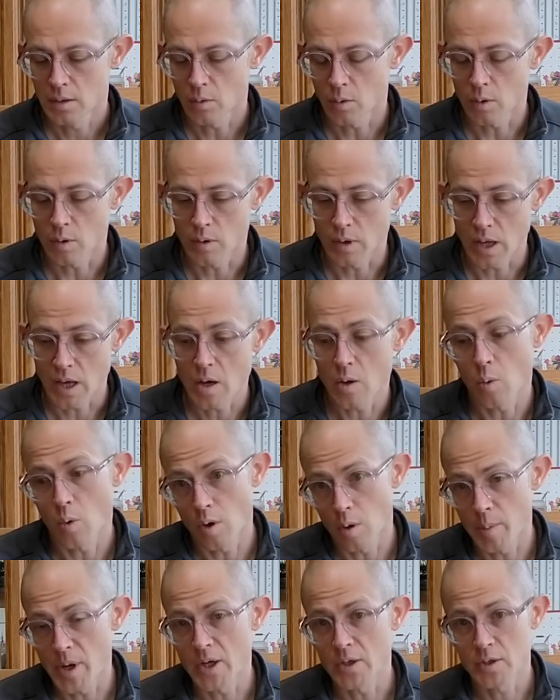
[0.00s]

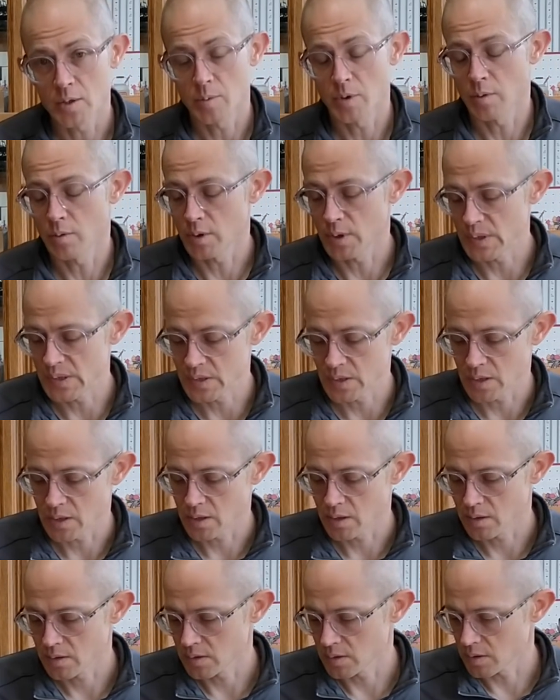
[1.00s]
or about to be really
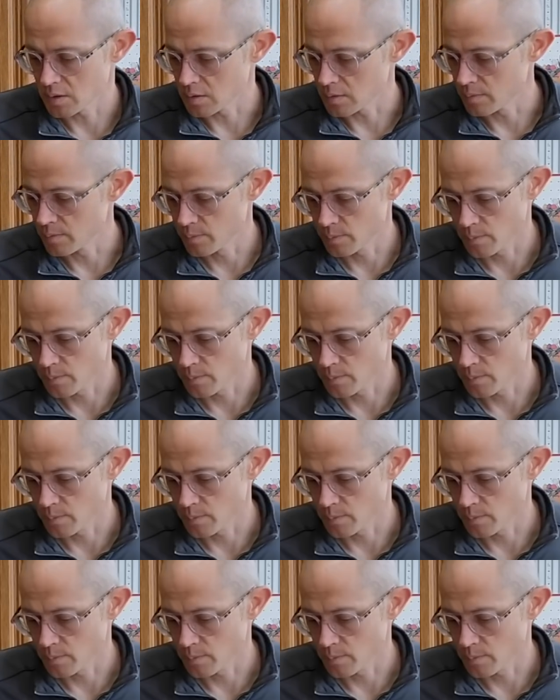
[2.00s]
sick. So